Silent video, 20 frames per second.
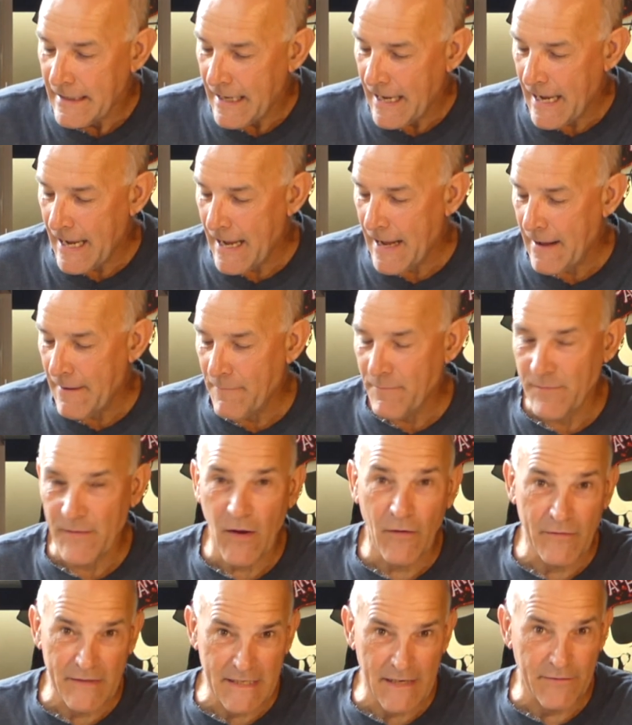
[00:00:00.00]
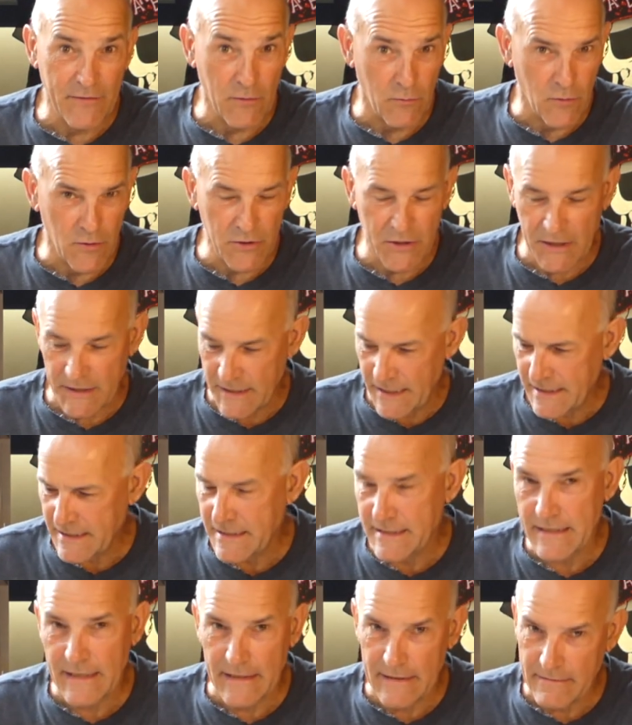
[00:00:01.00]
Obviously if you're watching
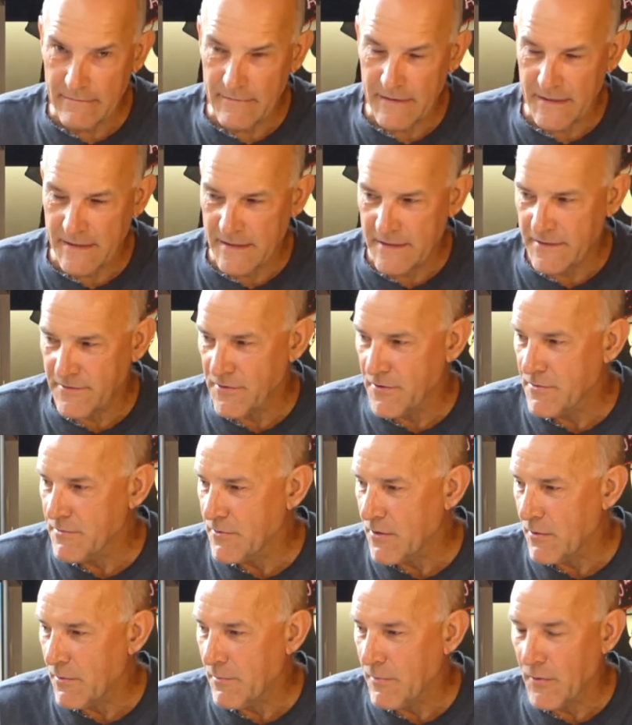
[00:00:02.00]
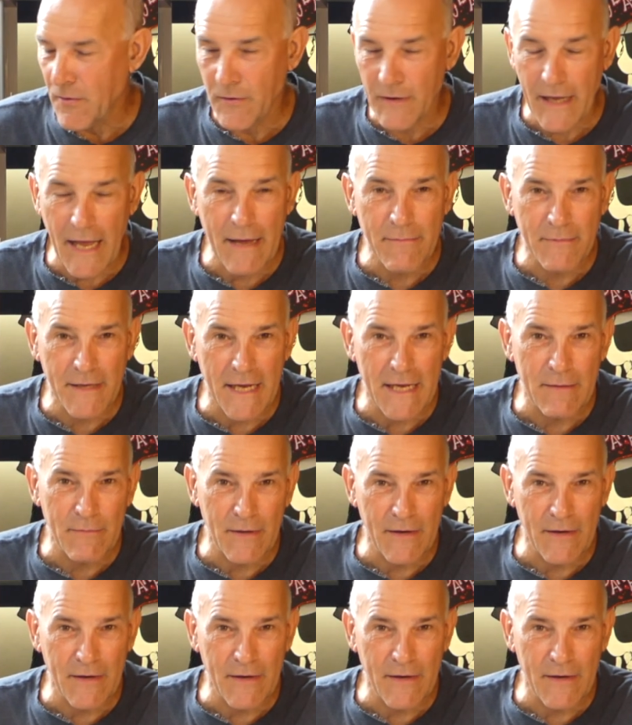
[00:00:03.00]
this, then this is through Board Game Geek,